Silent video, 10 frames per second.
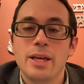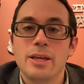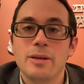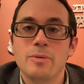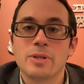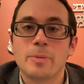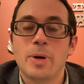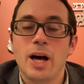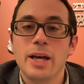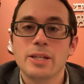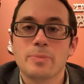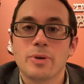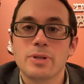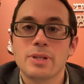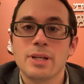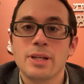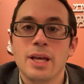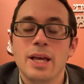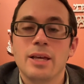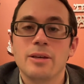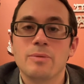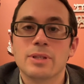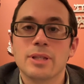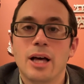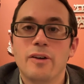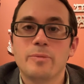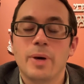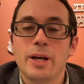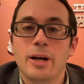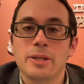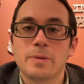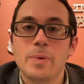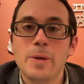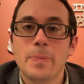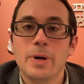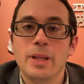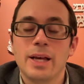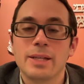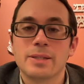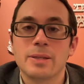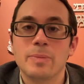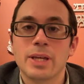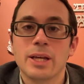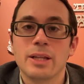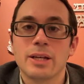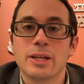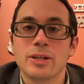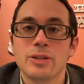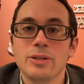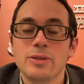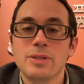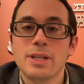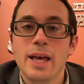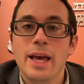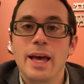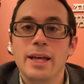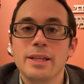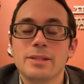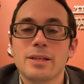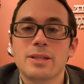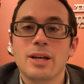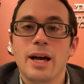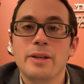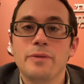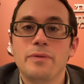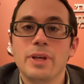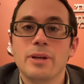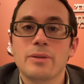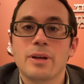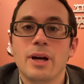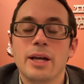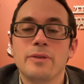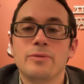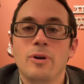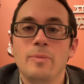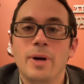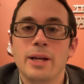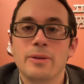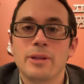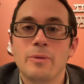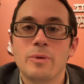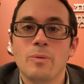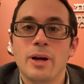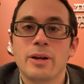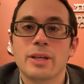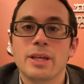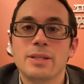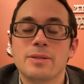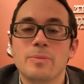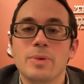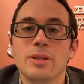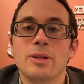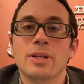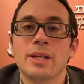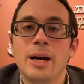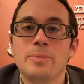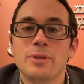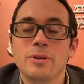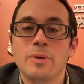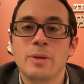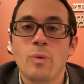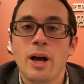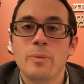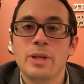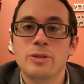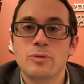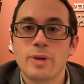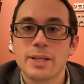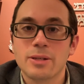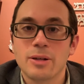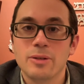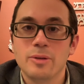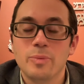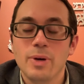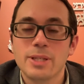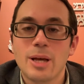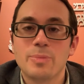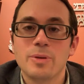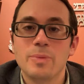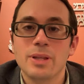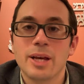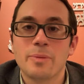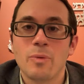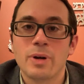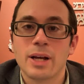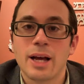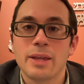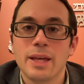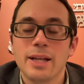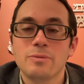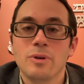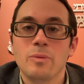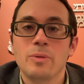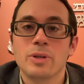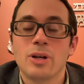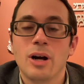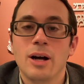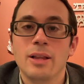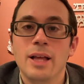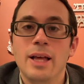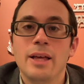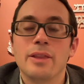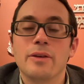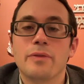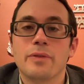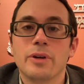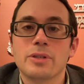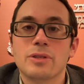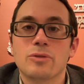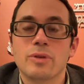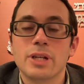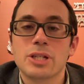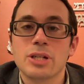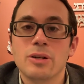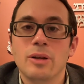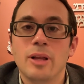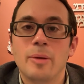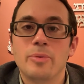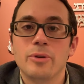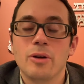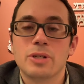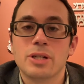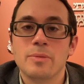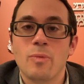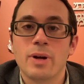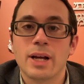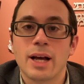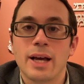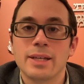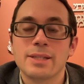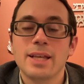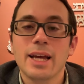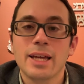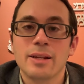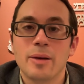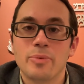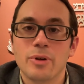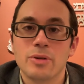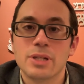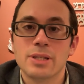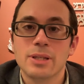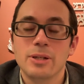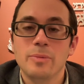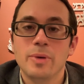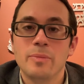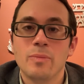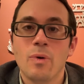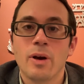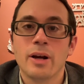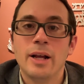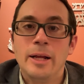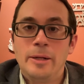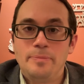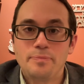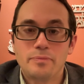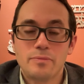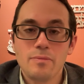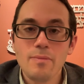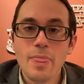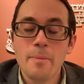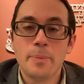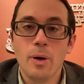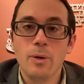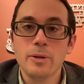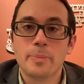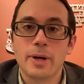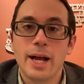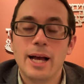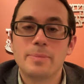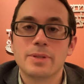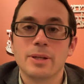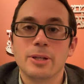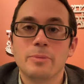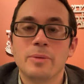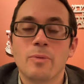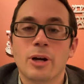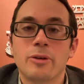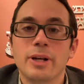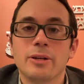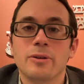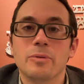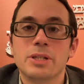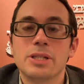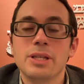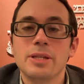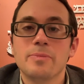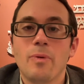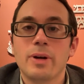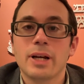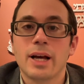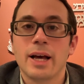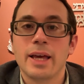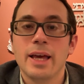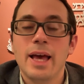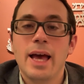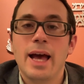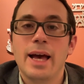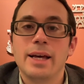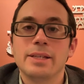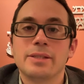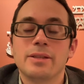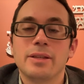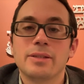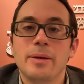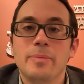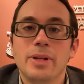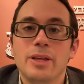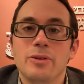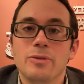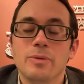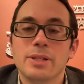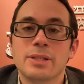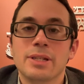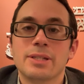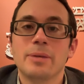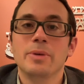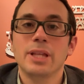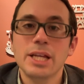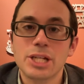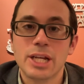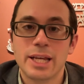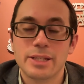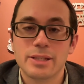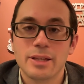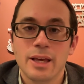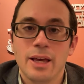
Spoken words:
He was a pious person. He was loved by all his people, as the Megillah concludes. And this is the kind of figure, the kind of role model that we want our kids to be looking up to, and why we dress our little boys up to be like Mordechai. That's what we would call the first traditional approach to Mordechai. A second approach is a little bit more bold, perhaps a little bit more critical, which sees Mordechai as somebody who was an assimilationist.